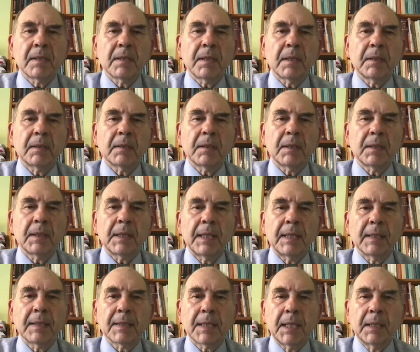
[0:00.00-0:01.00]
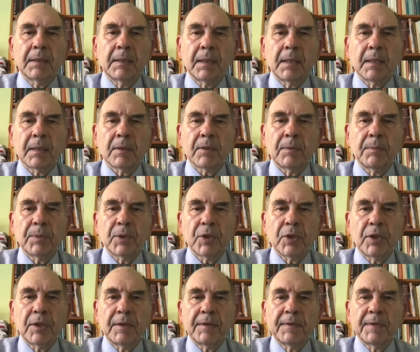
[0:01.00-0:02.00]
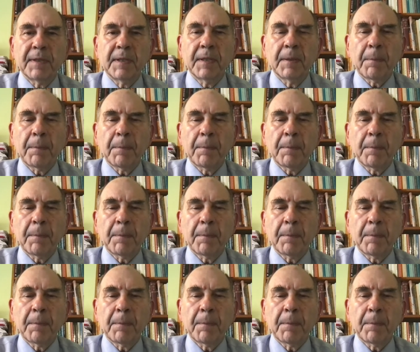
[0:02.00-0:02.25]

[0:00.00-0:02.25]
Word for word: that uh, Alexander has observed